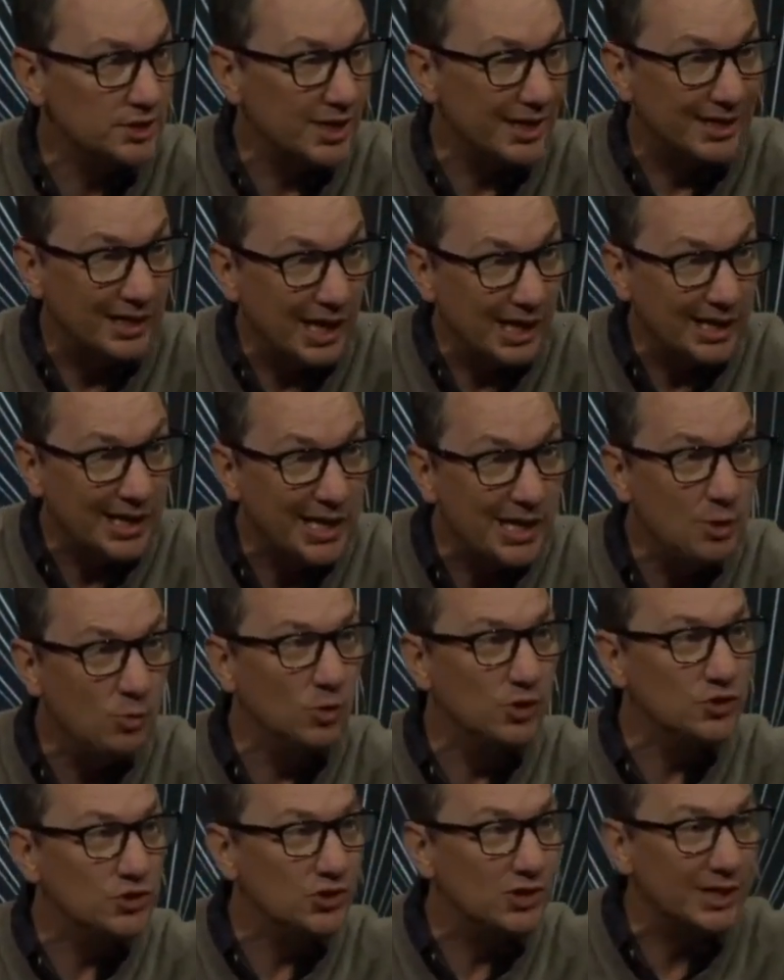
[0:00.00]
Like he
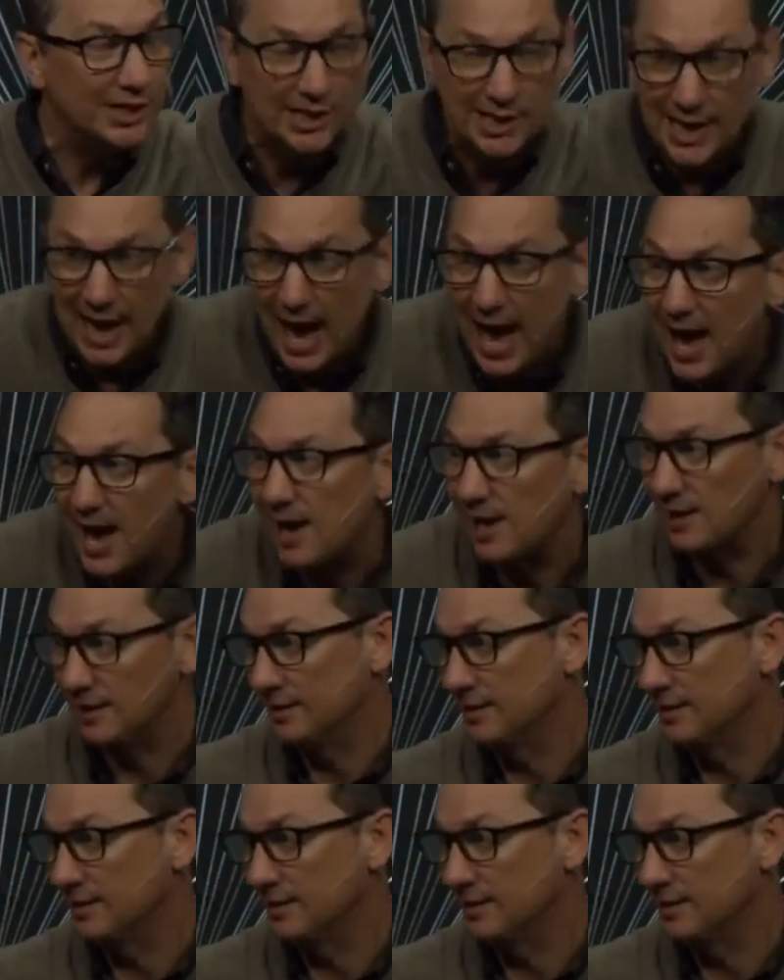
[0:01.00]
was the guy.